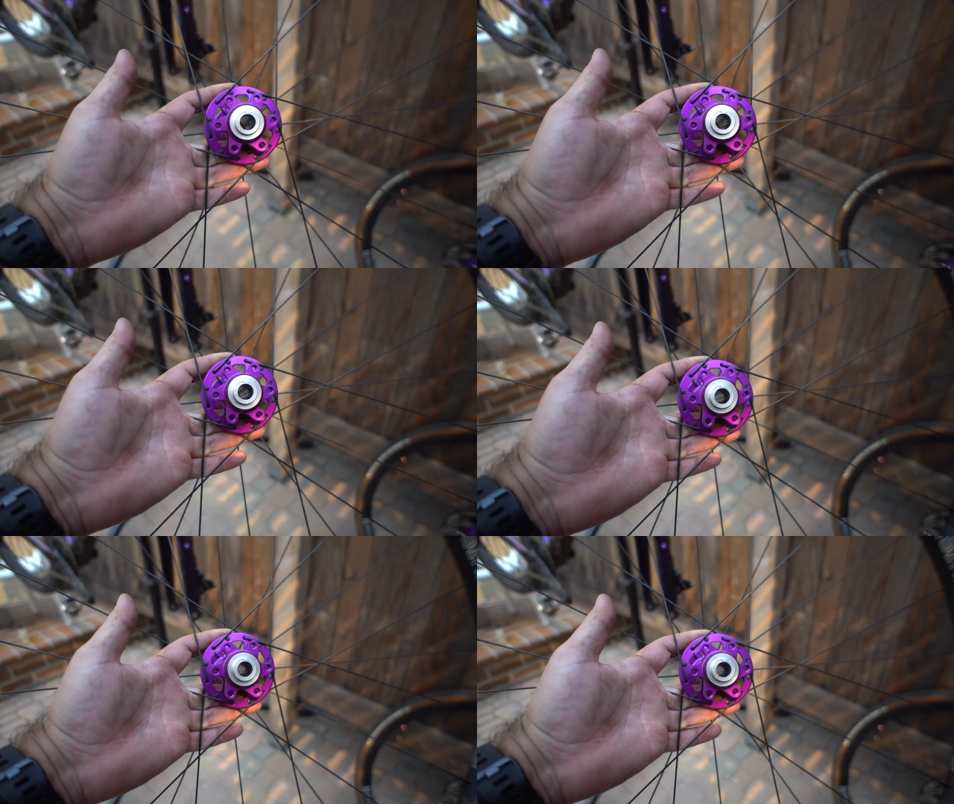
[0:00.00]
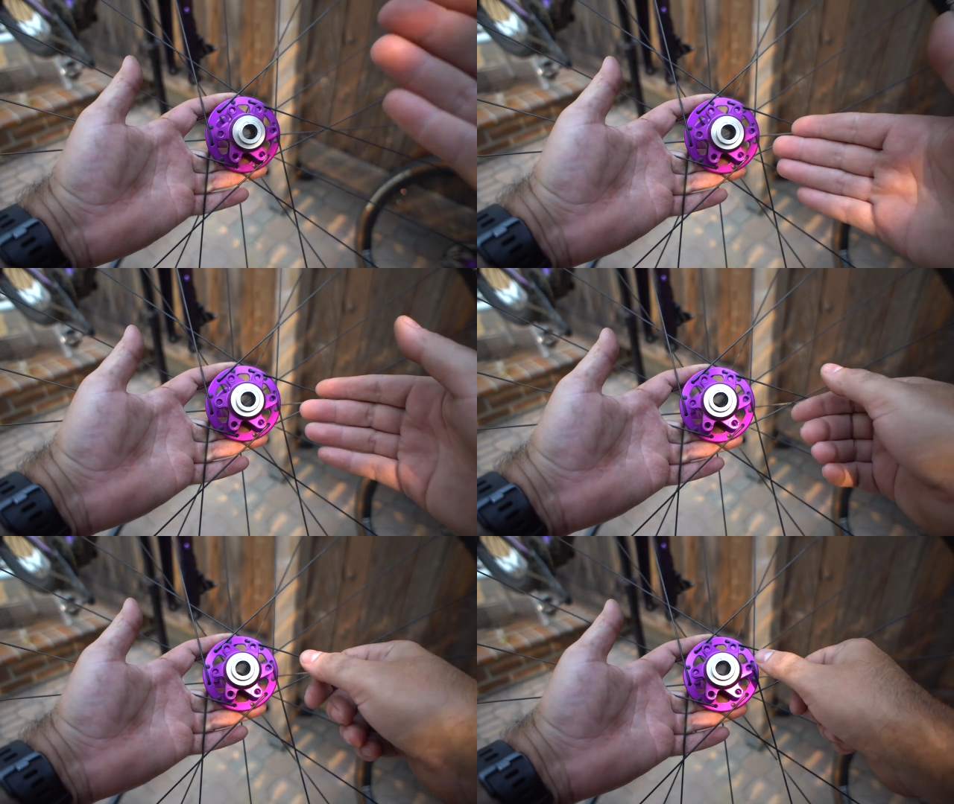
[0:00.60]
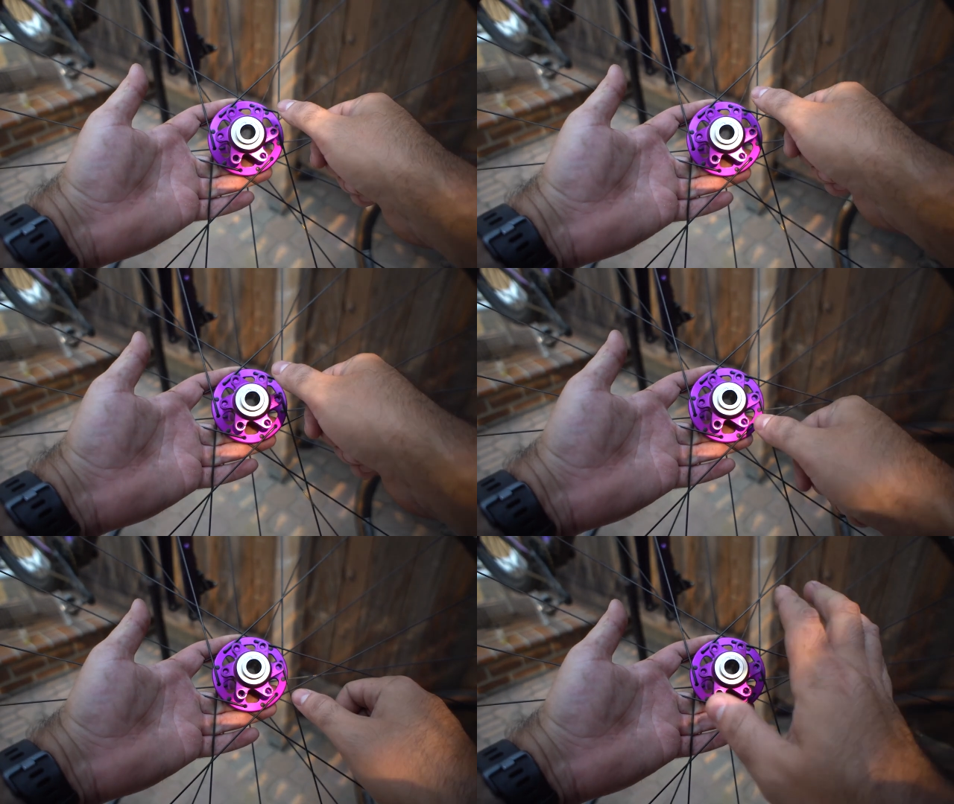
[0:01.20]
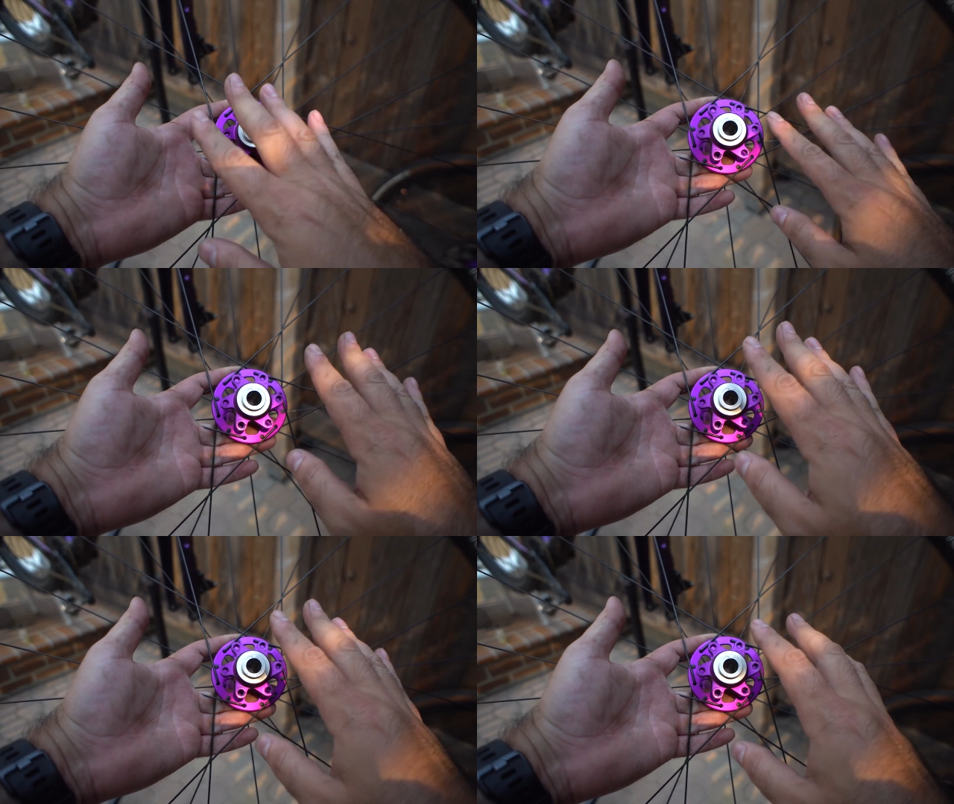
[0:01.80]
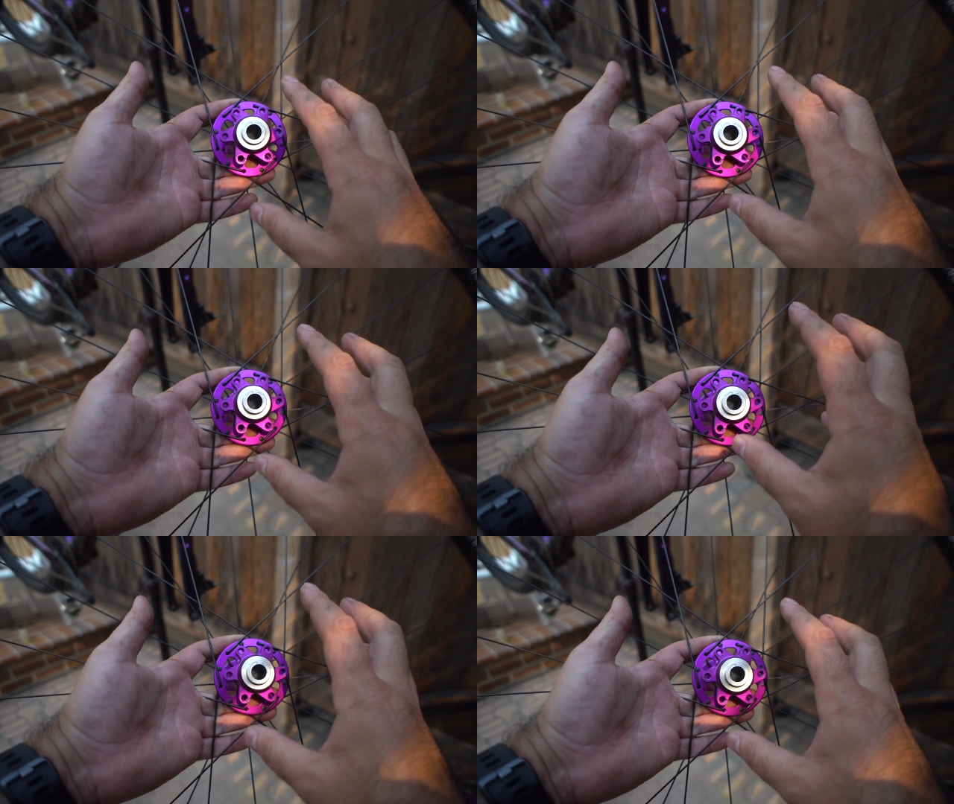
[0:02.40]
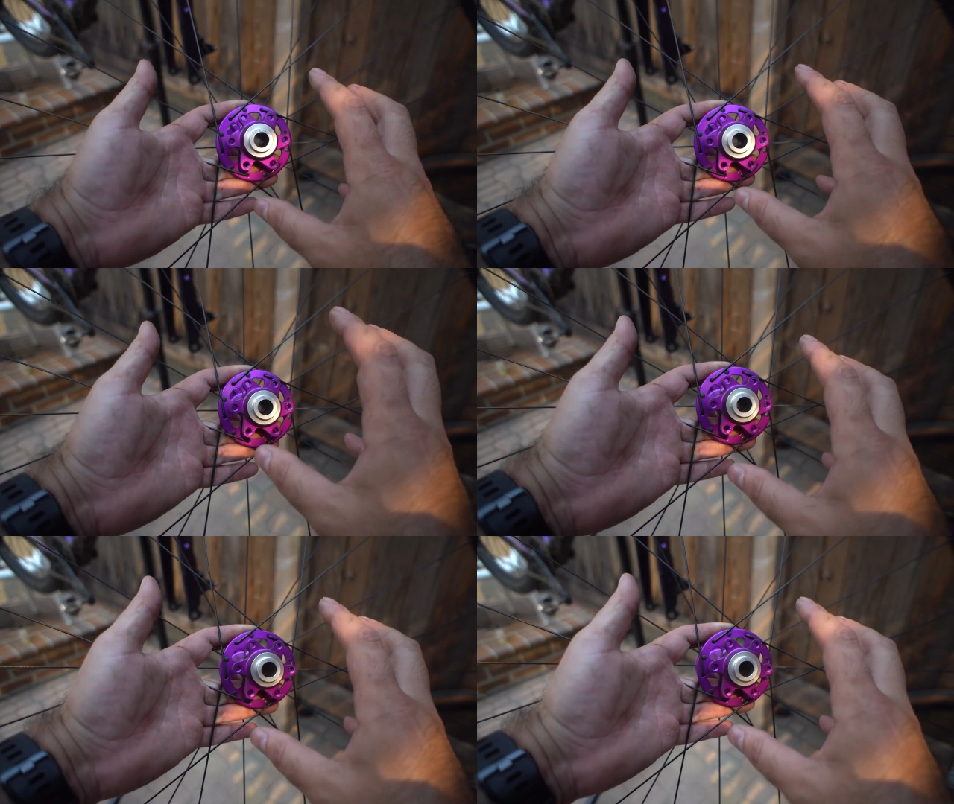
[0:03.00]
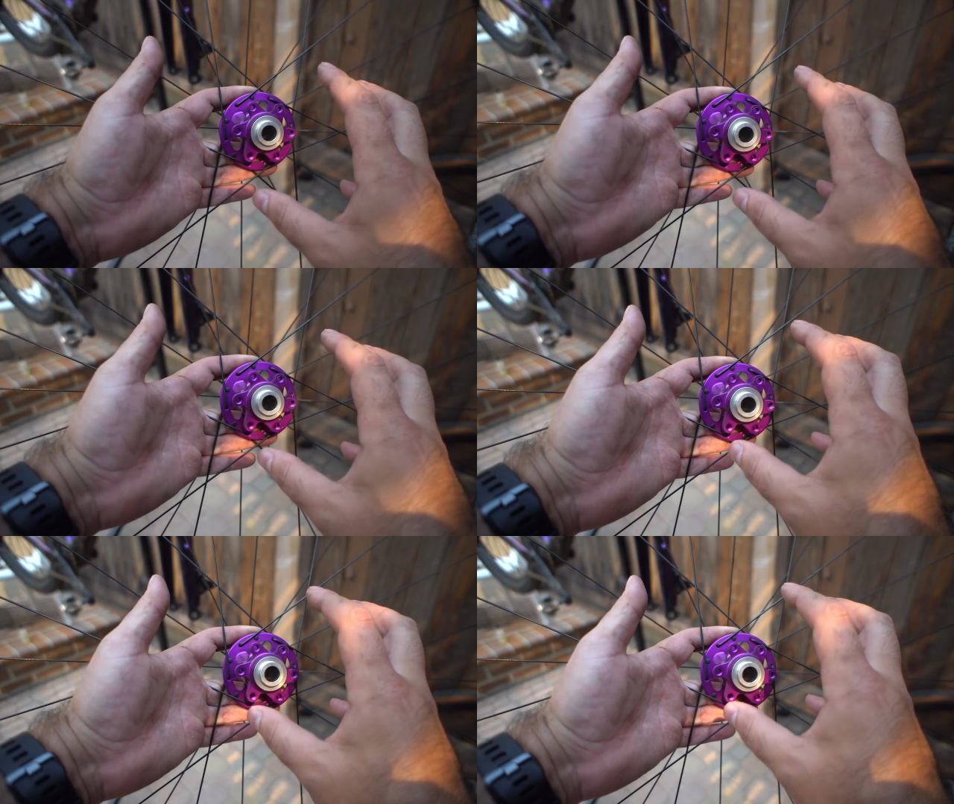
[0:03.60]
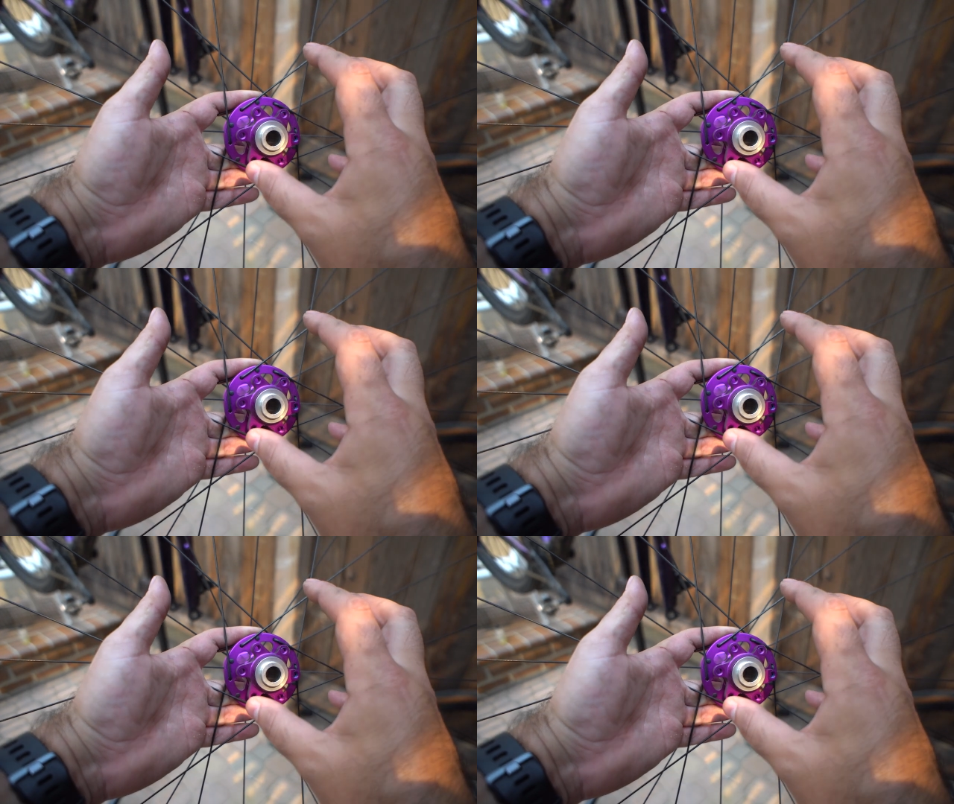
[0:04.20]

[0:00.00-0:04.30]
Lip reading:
Nobody's mouth can be seen.